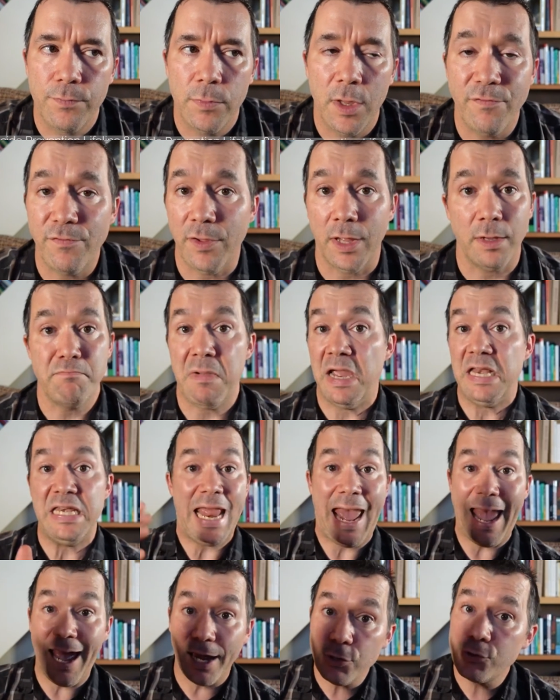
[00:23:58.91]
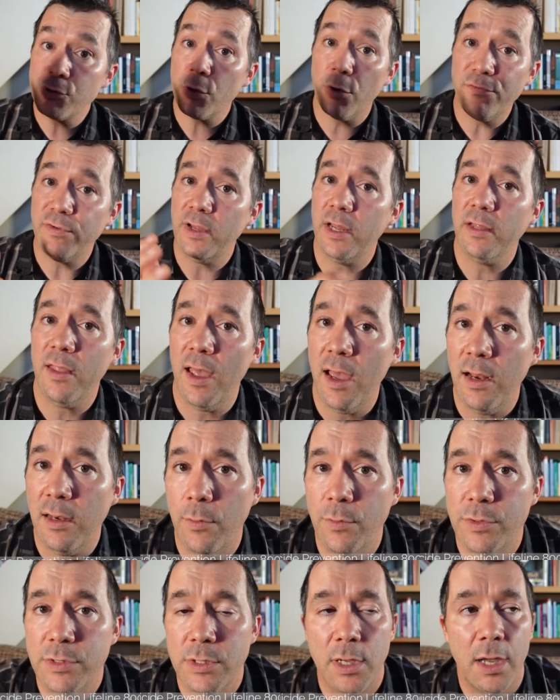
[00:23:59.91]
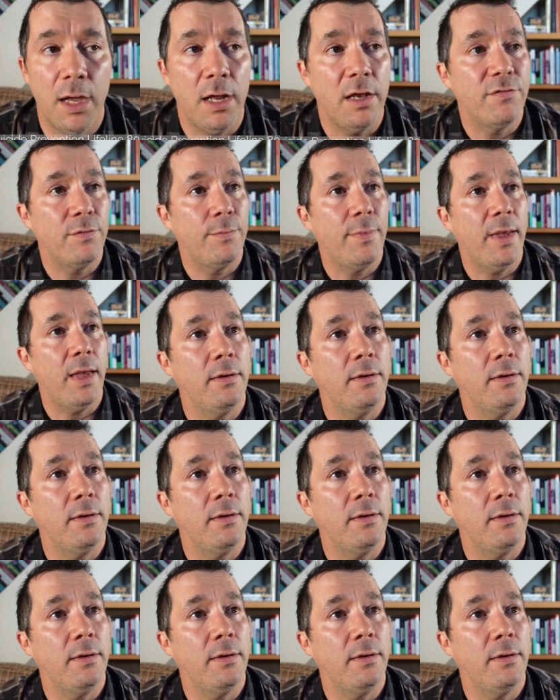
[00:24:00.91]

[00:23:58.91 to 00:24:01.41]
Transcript: If like my dad drove like that, he was a kind of